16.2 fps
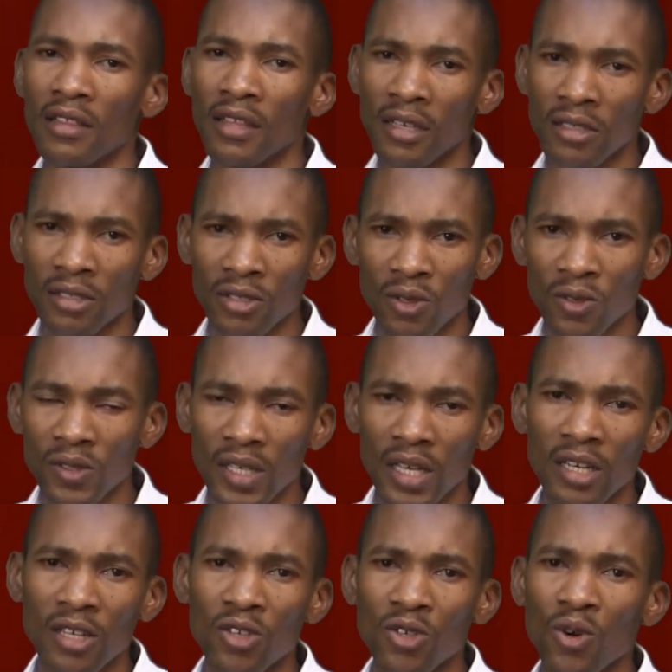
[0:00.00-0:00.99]
things
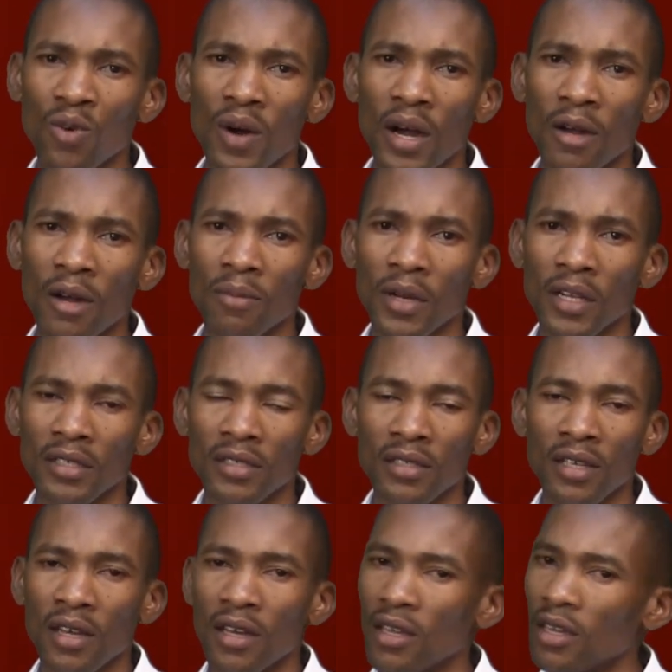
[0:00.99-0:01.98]
concerning your
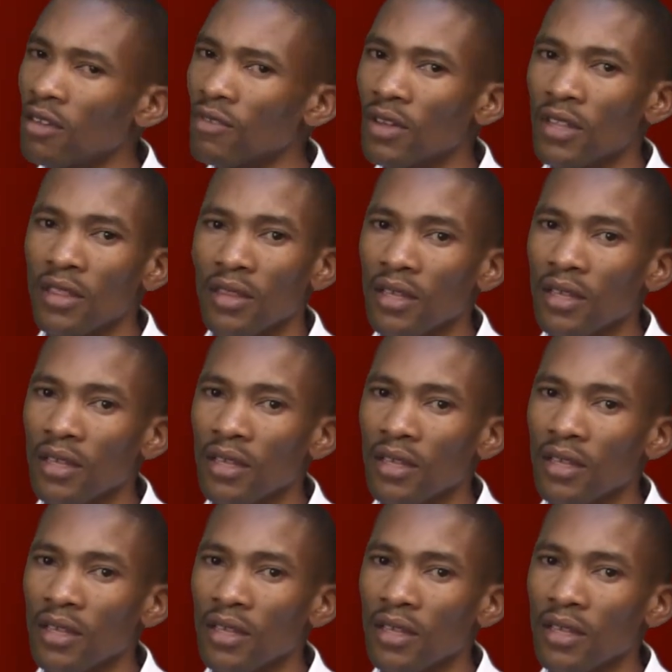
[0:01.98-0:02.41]
workplace, even